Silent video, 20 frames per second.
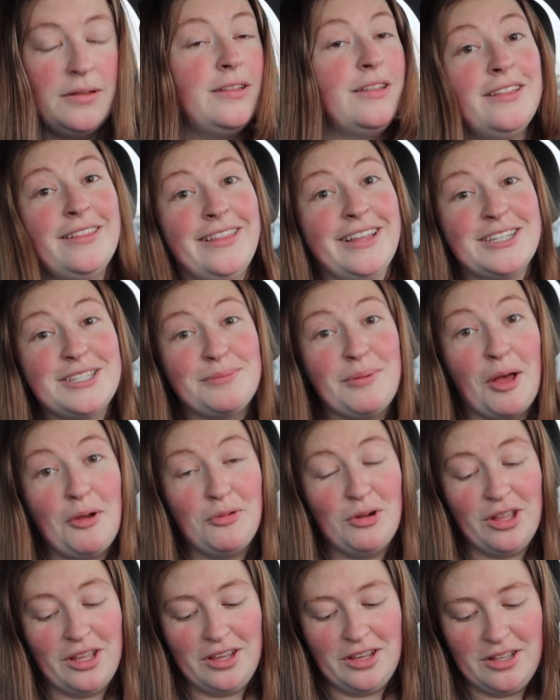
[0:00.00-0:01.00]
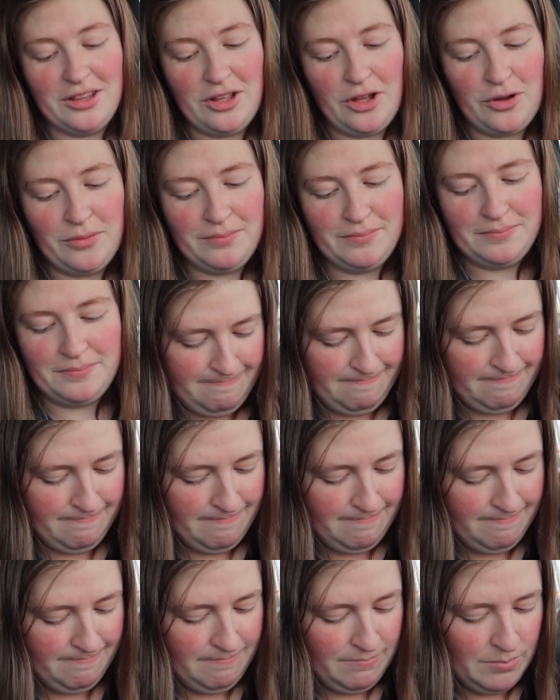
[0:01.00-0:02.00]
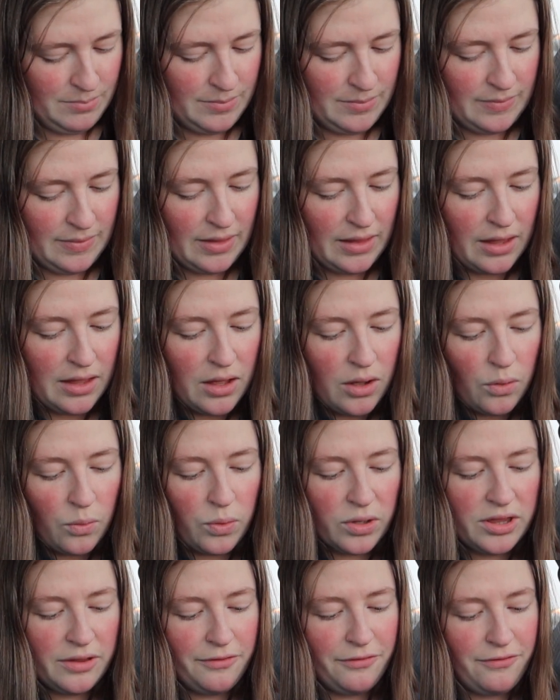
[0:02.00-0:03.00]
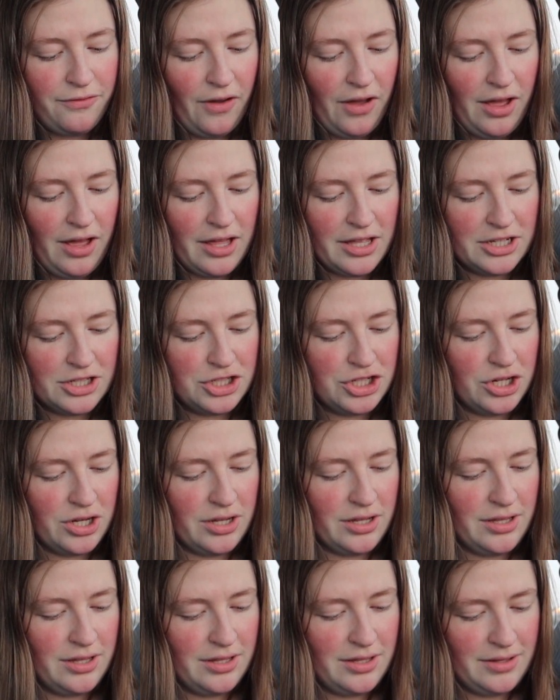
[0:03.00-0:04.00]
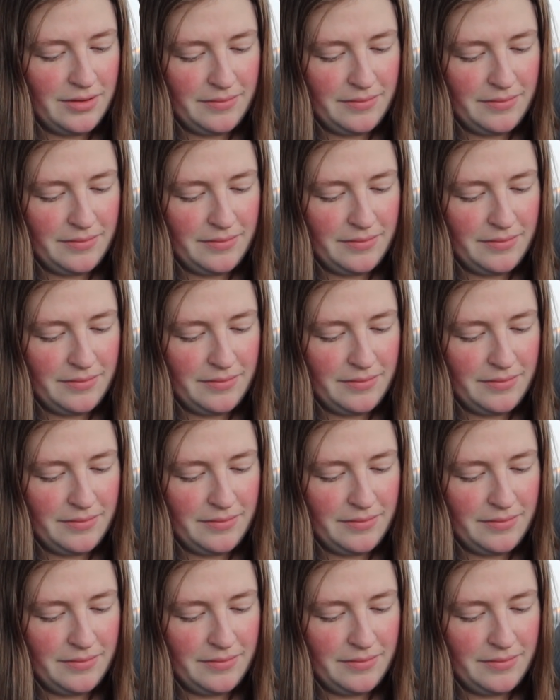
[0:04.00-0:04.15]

heck? They smell really good though. What the fudge?